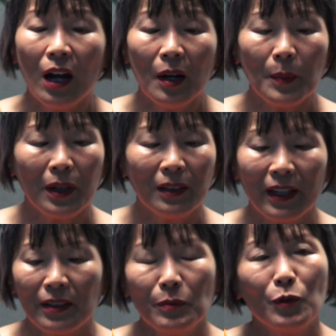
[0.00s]
A
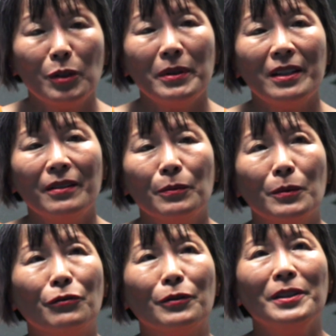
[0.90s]
lot of them would be.
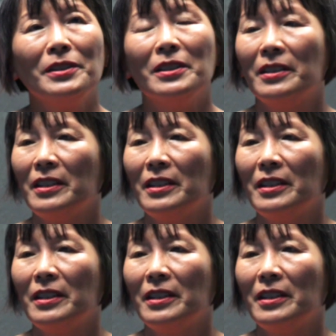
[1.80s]
Well, for instance,